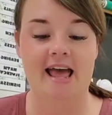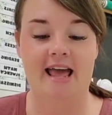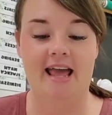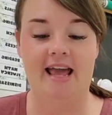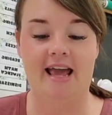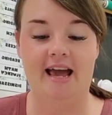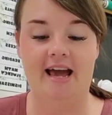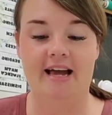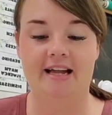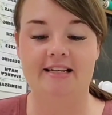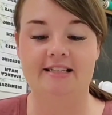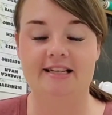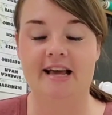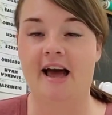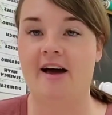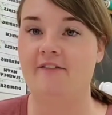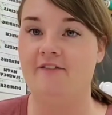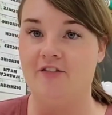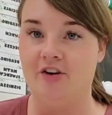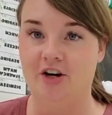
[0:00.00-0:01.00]
And
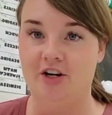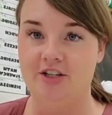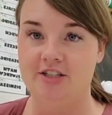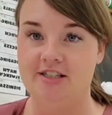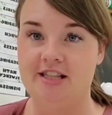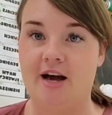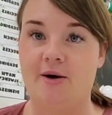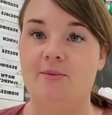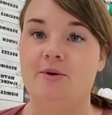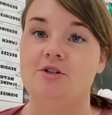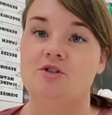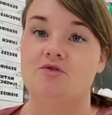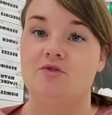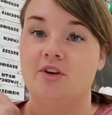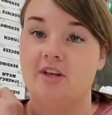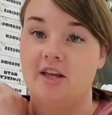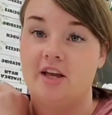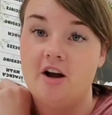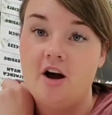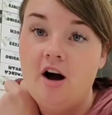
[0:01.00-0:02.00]
at first that was
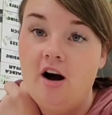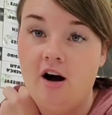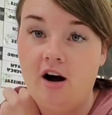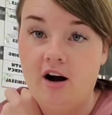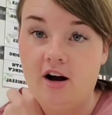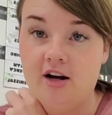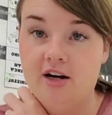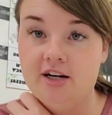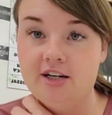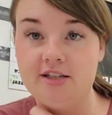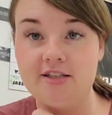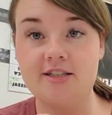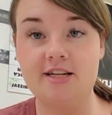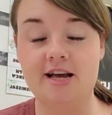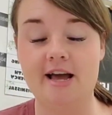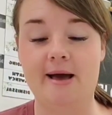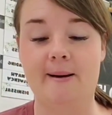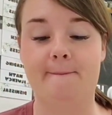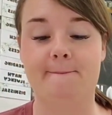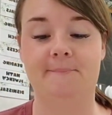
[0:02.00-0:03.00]
really hard,
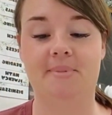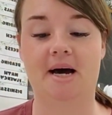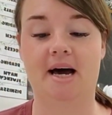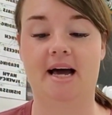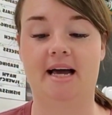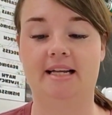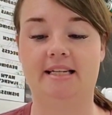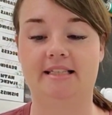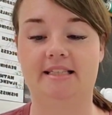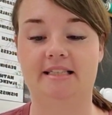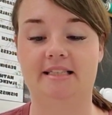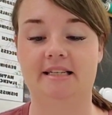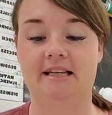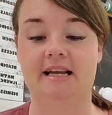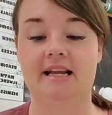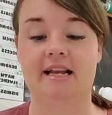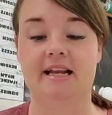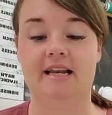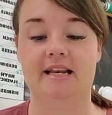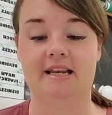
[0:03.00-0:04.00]
but
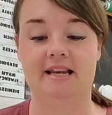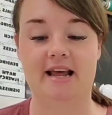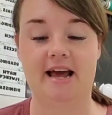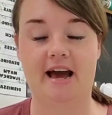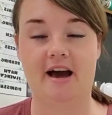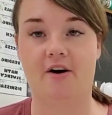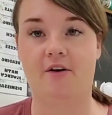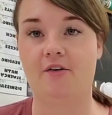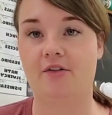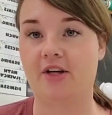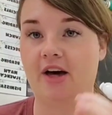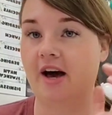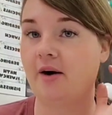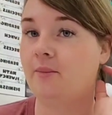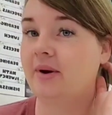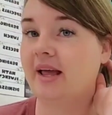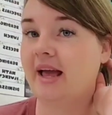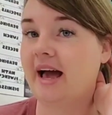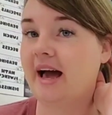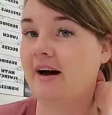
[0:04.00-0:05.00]
now that
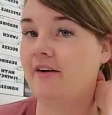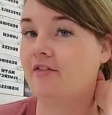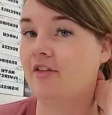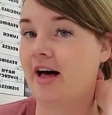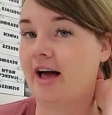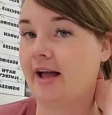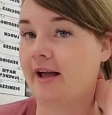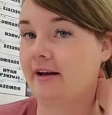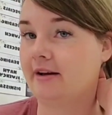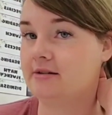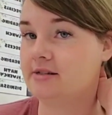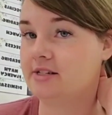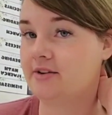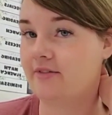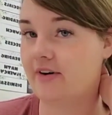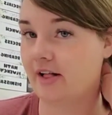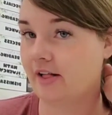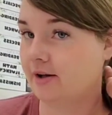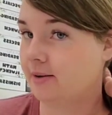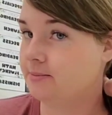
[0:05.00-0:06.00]
we have like
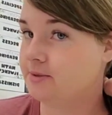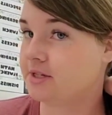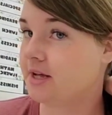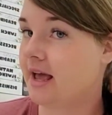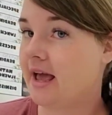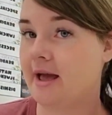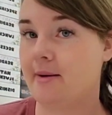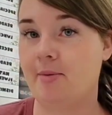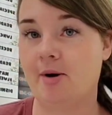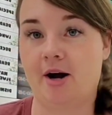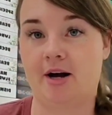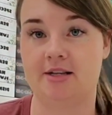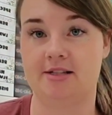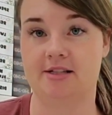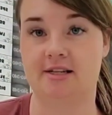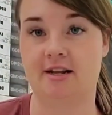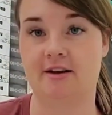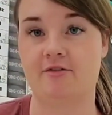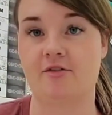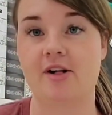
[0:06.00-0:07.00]
developed a
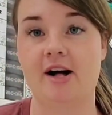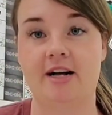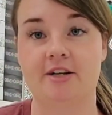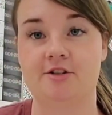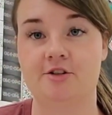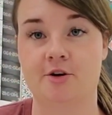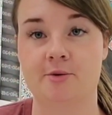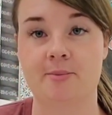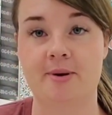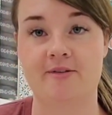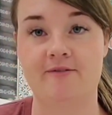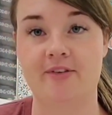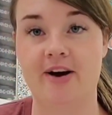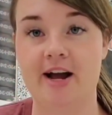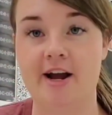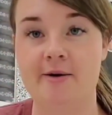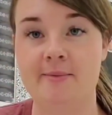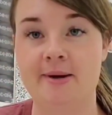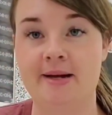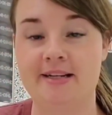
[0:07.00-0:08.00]
positive classroom
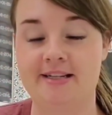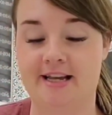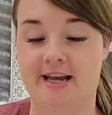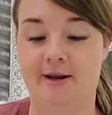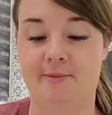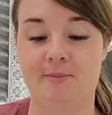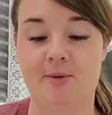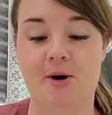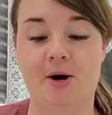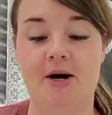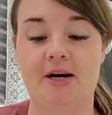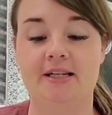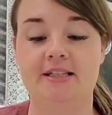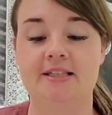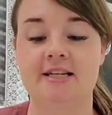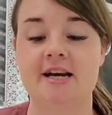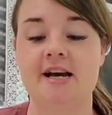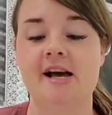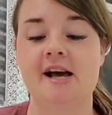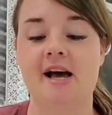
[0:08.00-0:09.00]
environment and
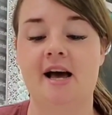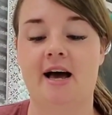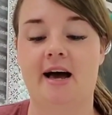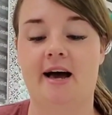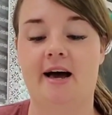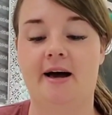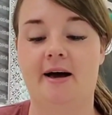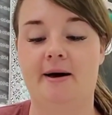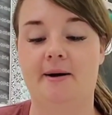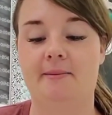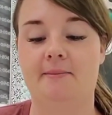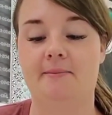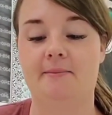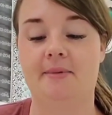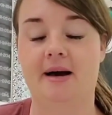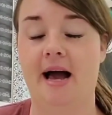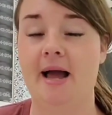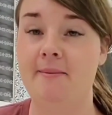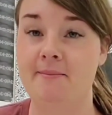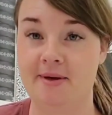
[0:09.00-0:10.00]
bond,
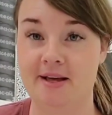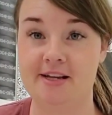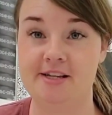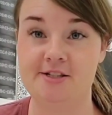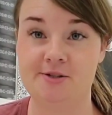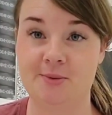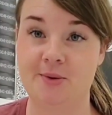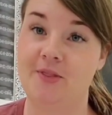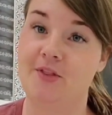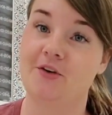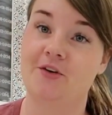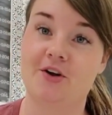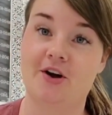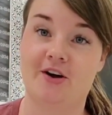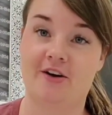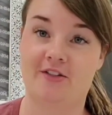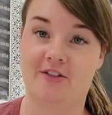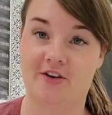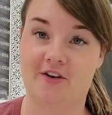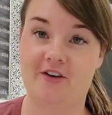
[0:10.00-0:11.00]
I miss when they're
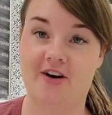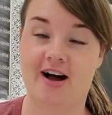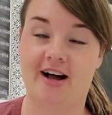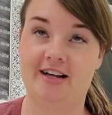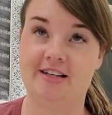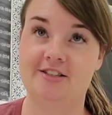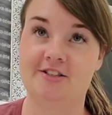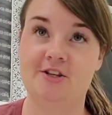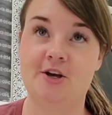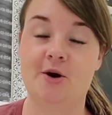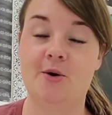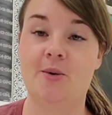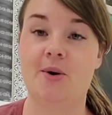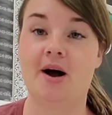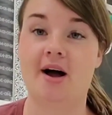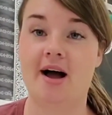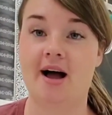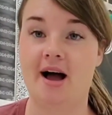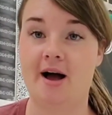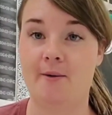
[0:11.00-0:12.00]
not in the class.
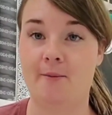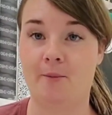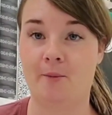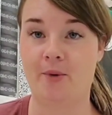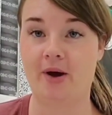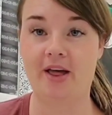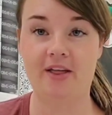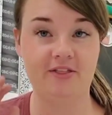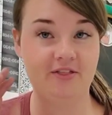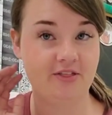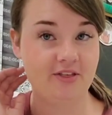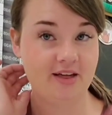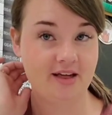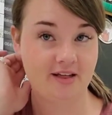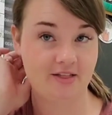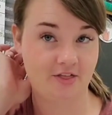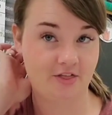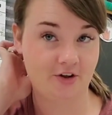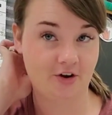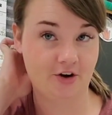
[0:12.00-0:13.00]
So with
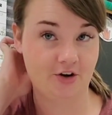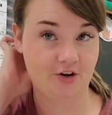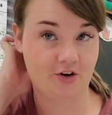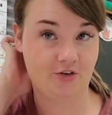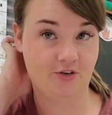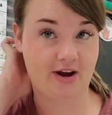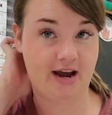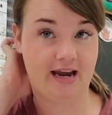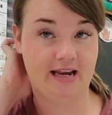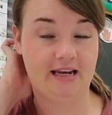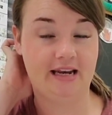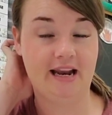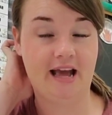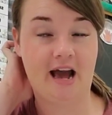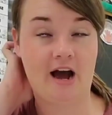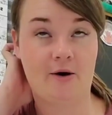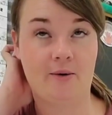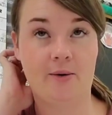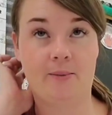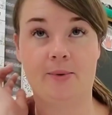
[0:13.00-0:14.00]
third grade and
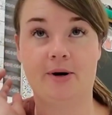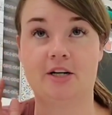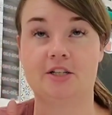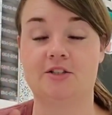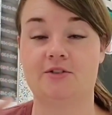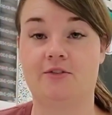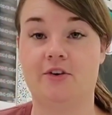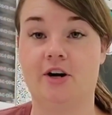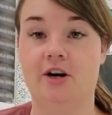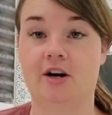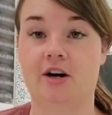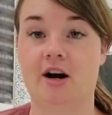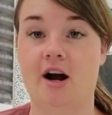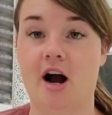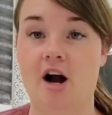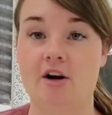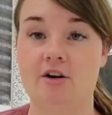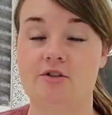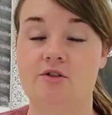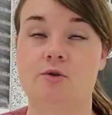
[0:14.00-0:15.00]
how it works for
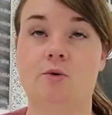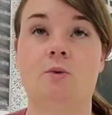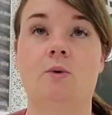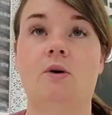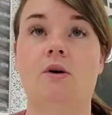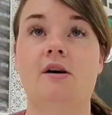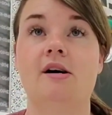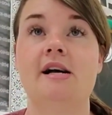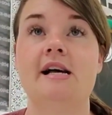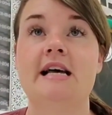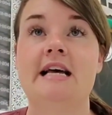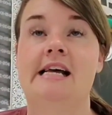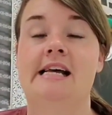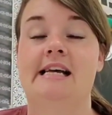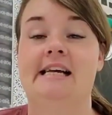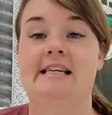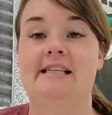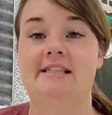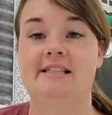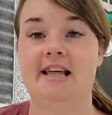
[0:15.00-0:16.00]
our school
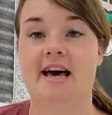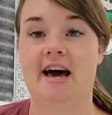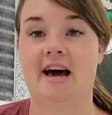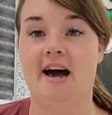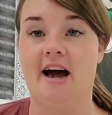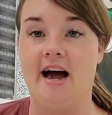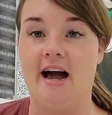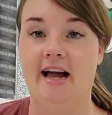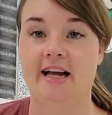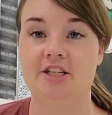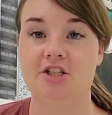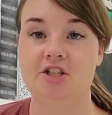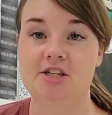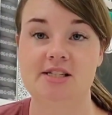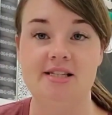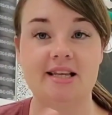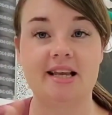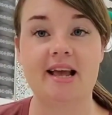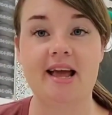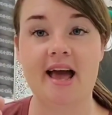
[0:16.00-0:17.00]
is that I
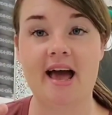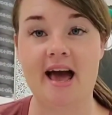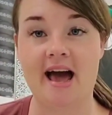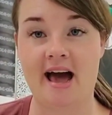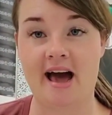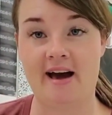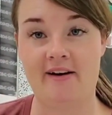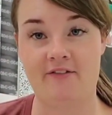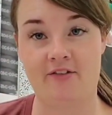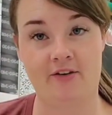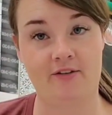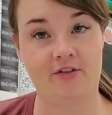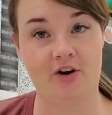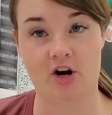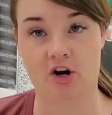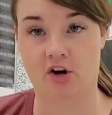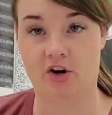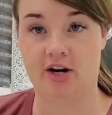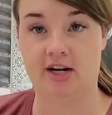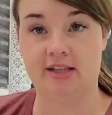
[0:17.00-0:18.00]
just see half of
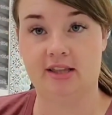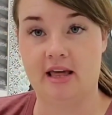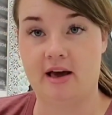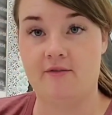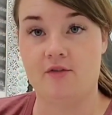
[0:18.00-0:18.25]
our grade